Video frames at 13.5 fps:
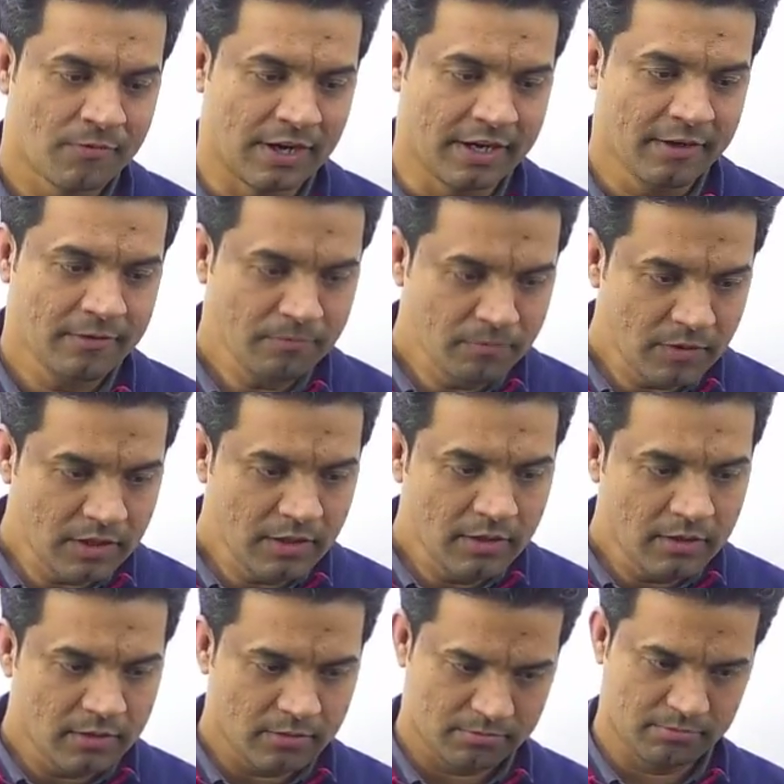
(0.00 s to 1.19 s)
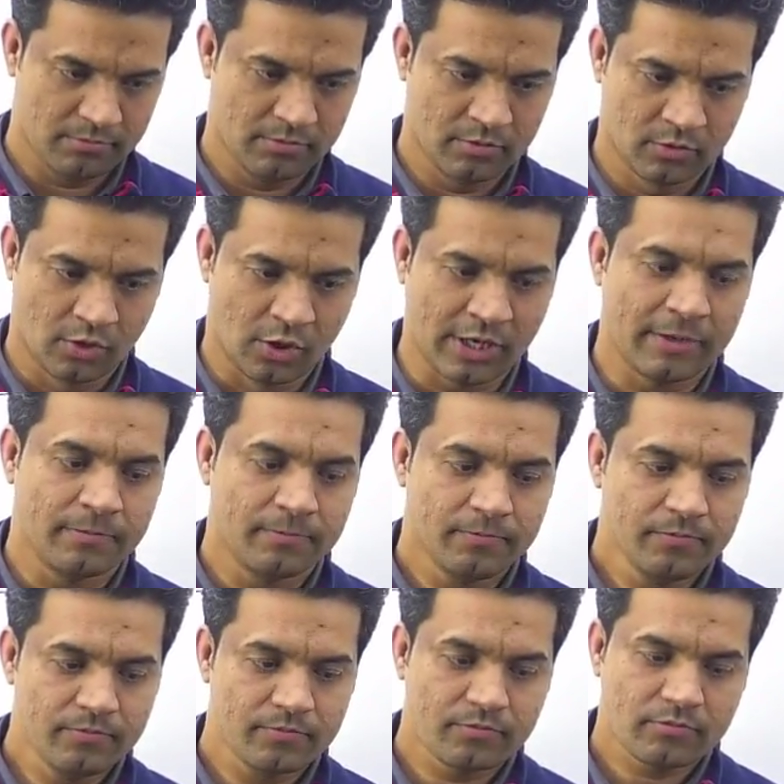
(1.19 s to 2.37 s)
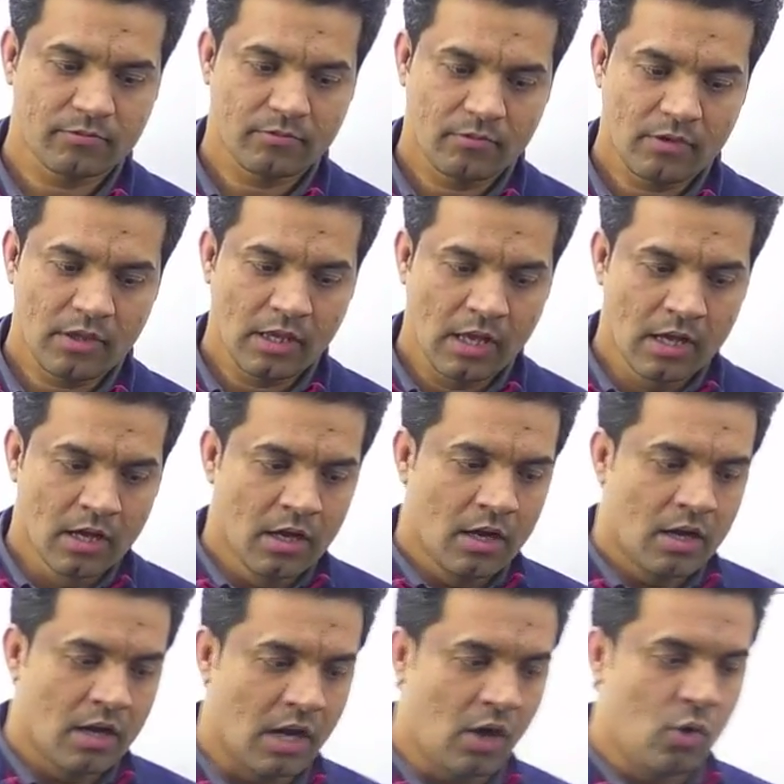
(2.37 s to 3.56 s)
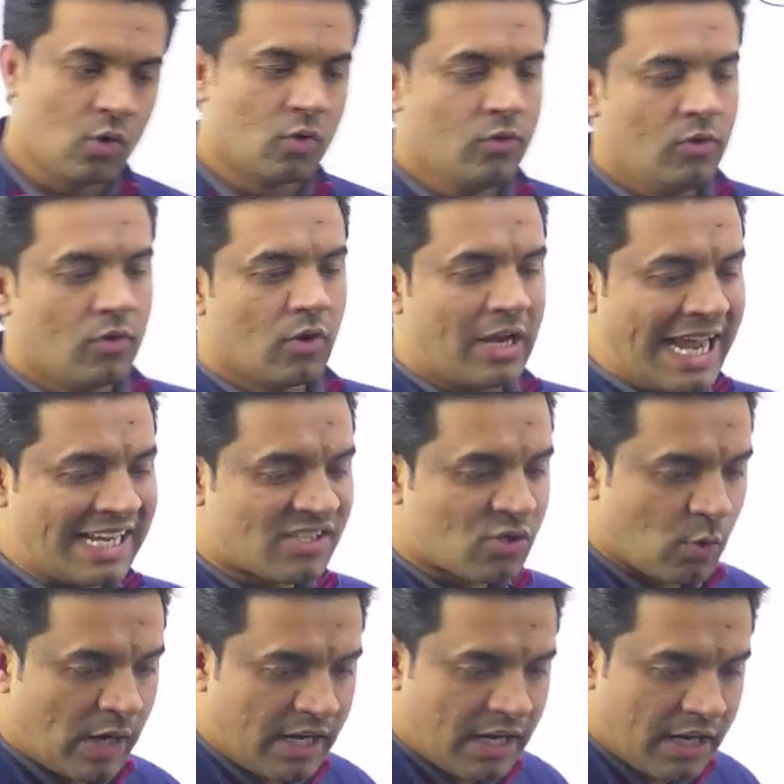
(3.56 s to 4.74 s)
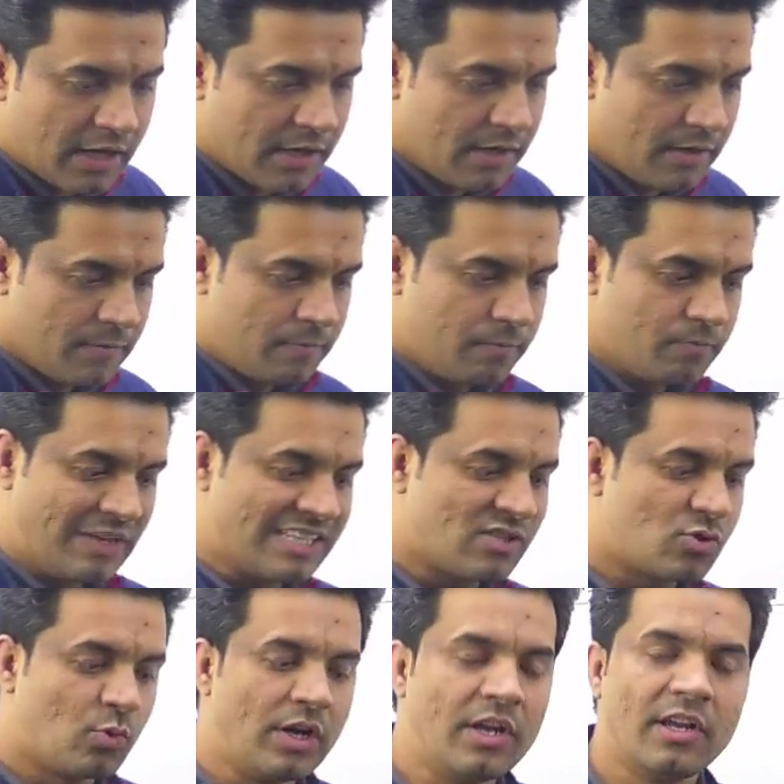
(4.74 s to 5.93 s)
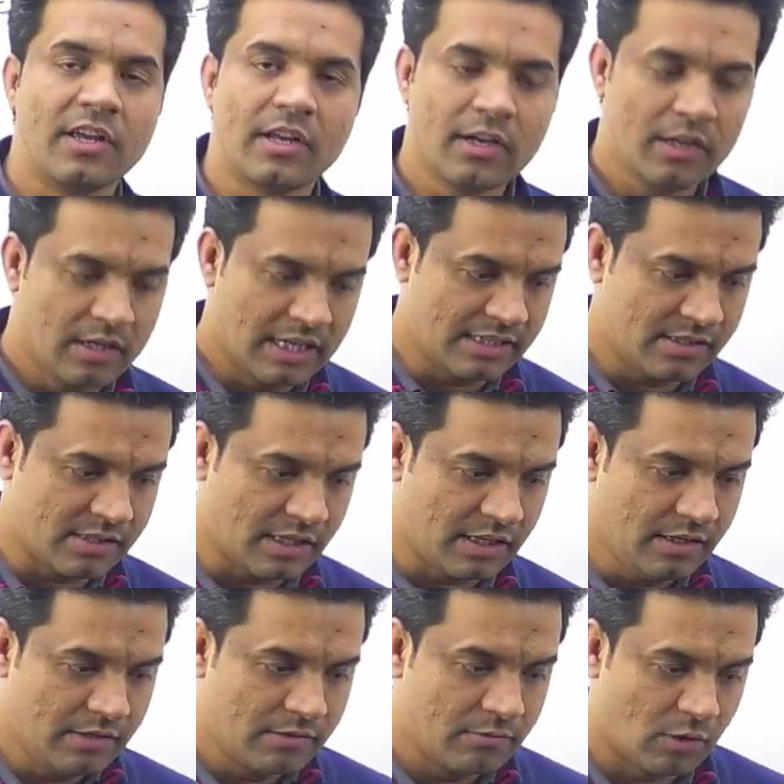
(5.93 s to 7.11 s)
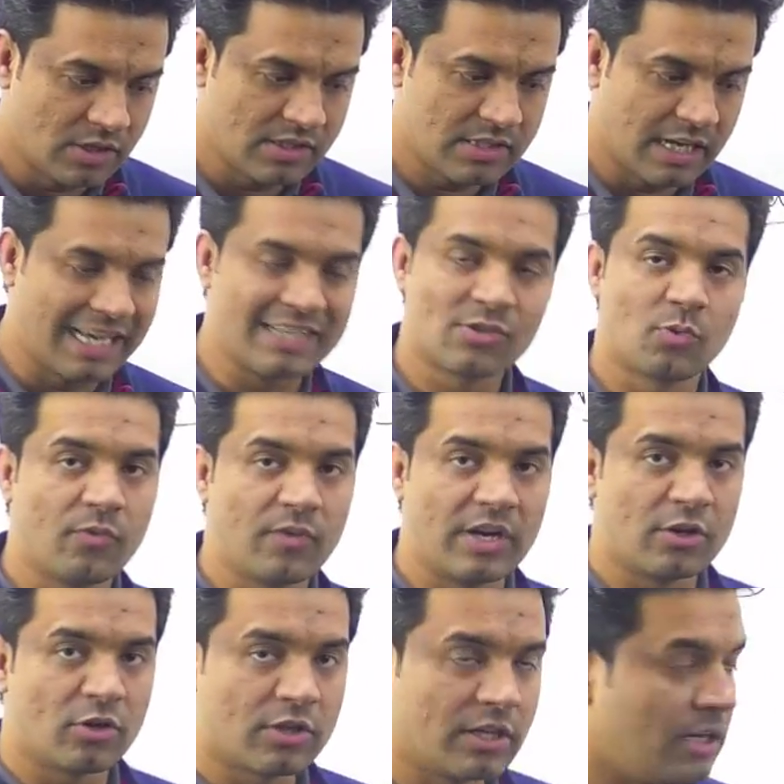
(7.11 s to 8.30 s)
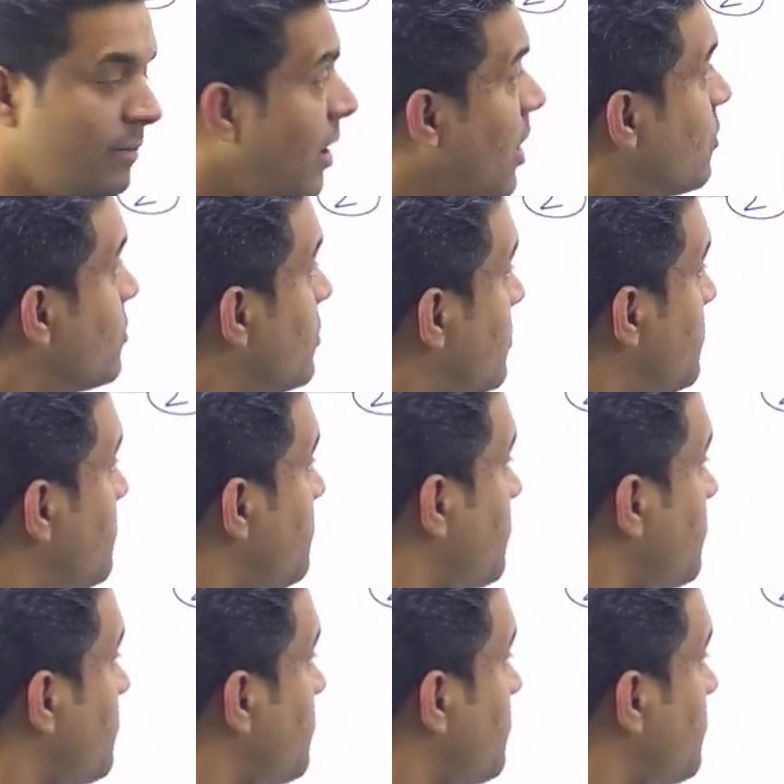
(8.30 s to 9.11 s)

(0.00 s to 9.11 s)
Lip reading: Fine. Okay. Now, next one here, let's see what is the next one we are talking about.